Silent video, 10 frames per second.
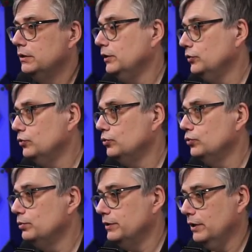that you could
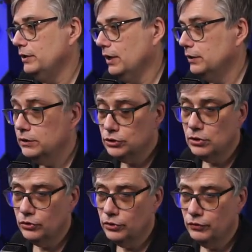do with any other
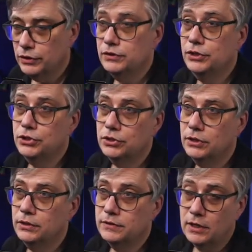digital audio
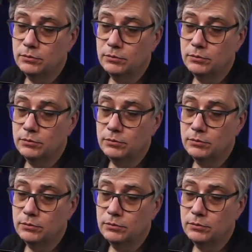workstation that is